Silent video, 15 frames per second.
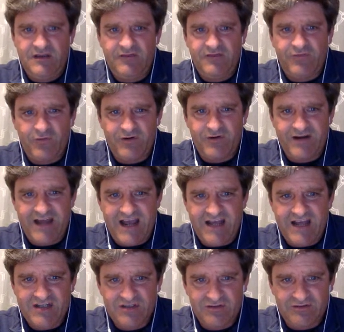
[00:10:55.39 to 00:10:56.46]
The foreign
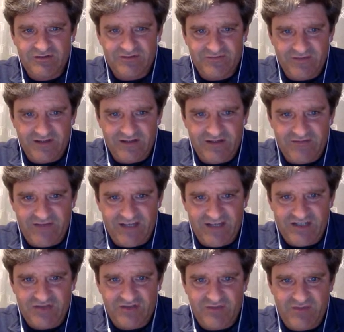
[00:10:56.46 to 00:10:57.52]
national of
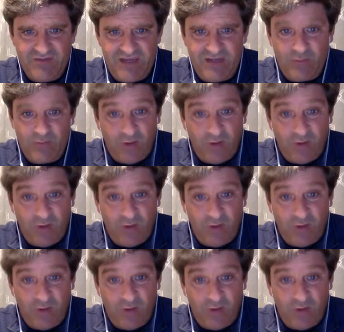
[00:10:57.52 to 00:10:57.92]
eventually made